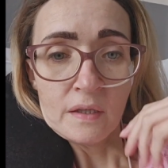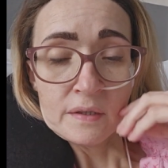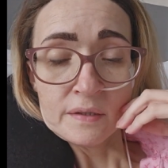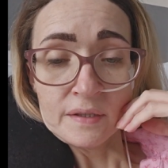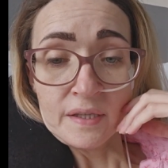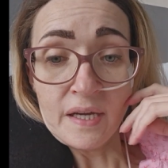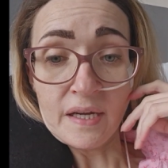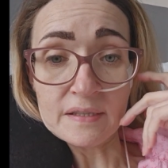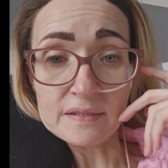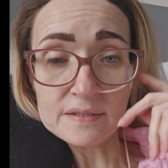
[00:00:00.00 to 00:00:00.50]

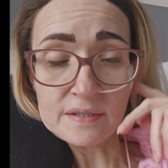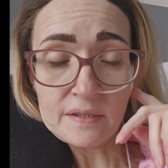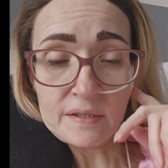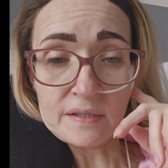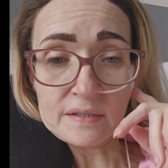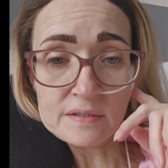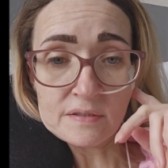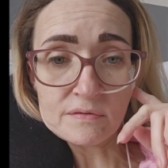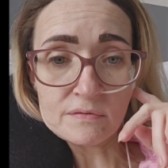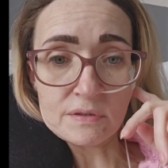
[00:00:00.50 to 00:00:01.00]
Yeah, so
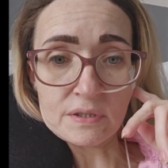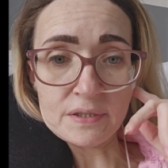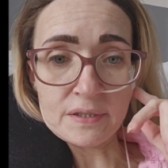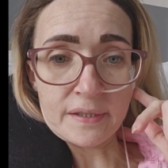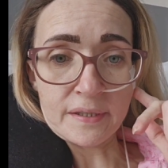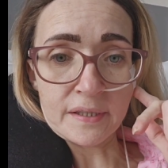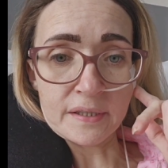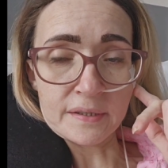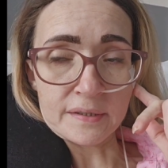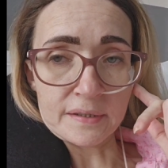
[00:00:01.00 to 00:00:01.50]
that's really
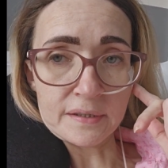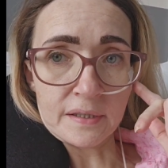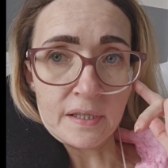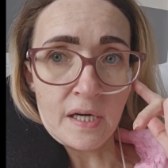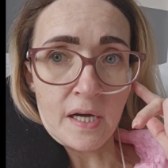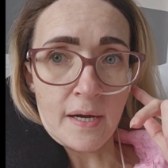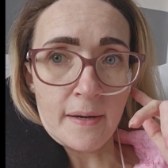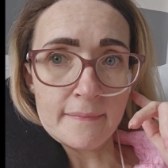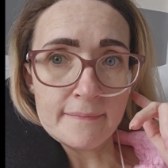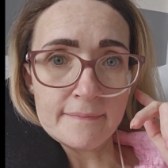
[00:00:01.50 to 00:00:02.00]
good.
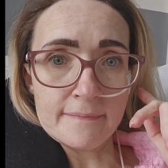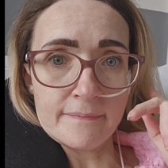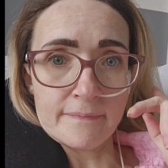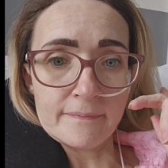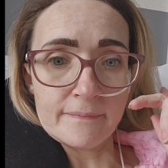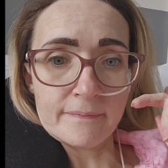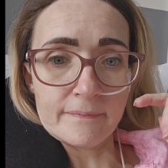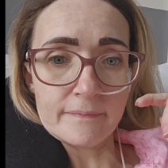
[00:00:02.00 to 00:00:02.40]
Um,